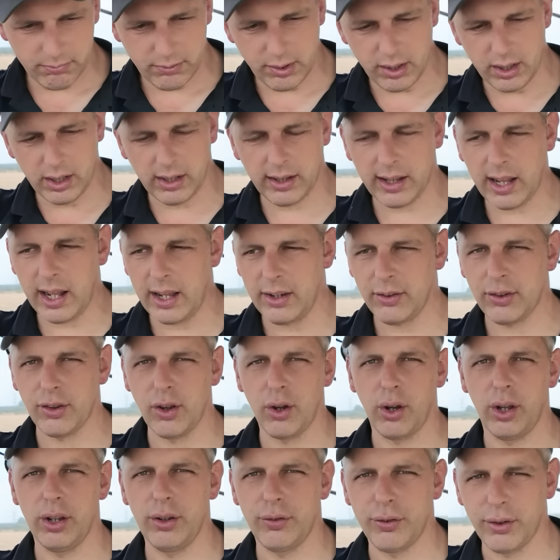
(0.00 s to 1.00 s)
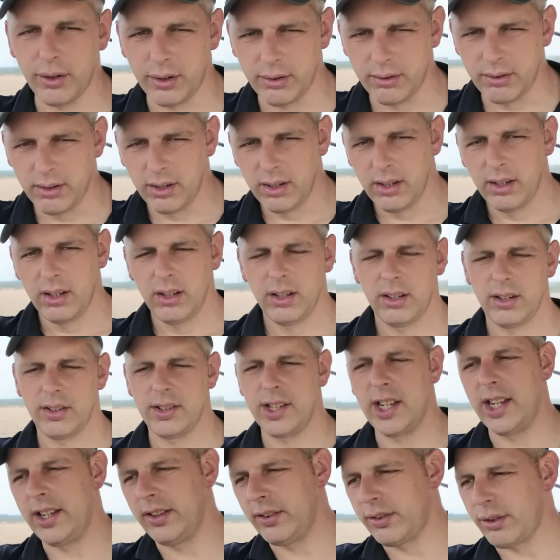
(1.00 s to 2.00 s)
See, look at that, it's not even
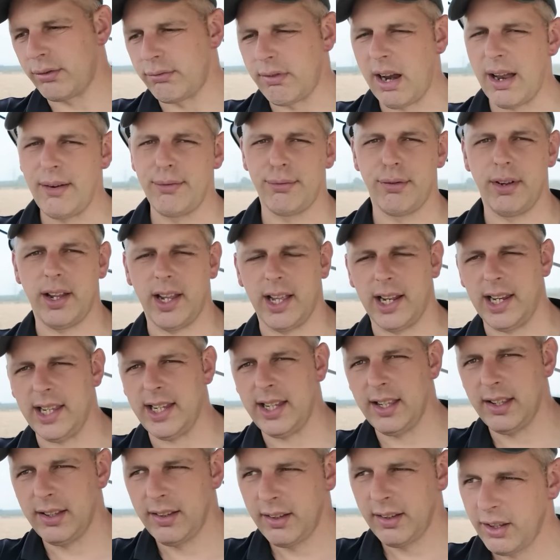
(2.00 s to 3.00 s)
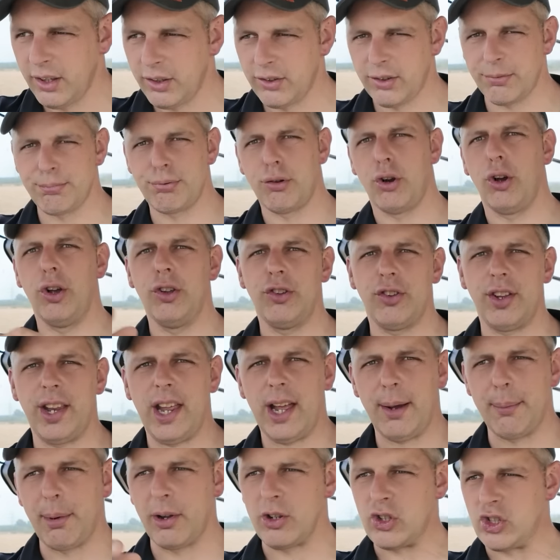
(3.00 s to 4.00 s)
needing to rev really. Surprising
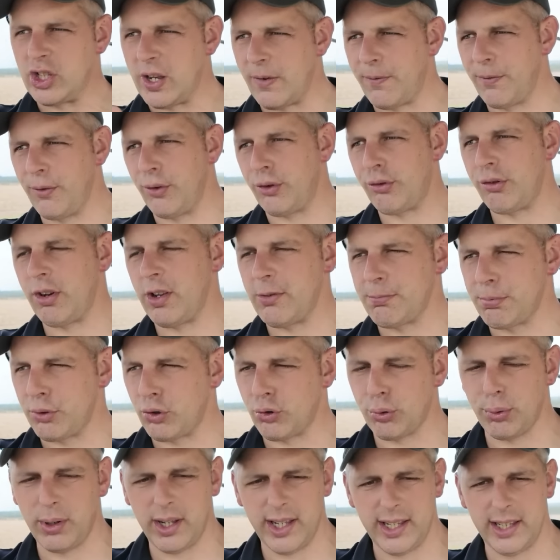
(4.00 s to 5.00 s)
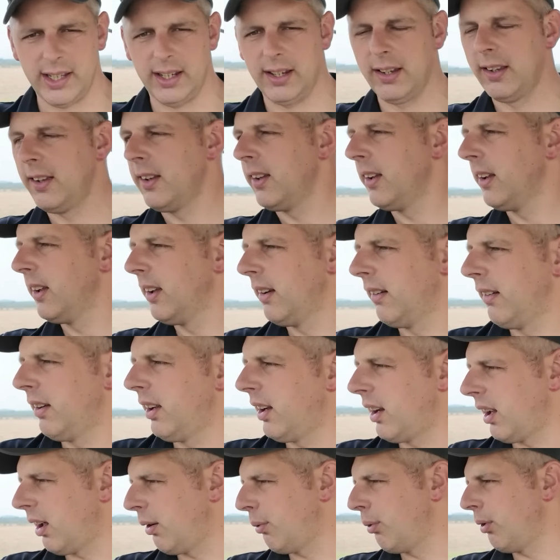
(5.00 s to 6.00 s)
how much difference there is between,
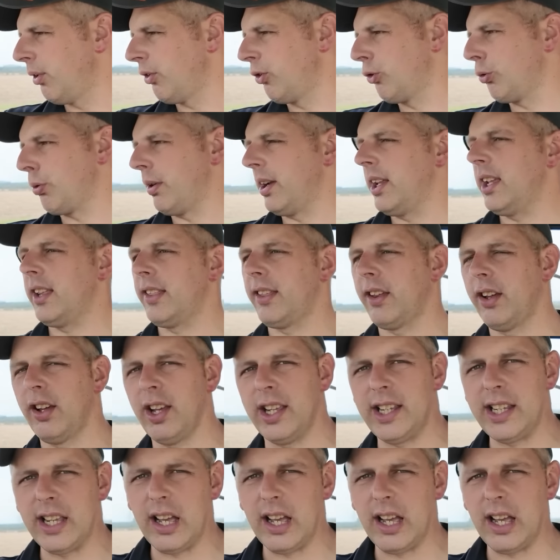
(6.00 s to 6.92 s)
you know, what, 20-30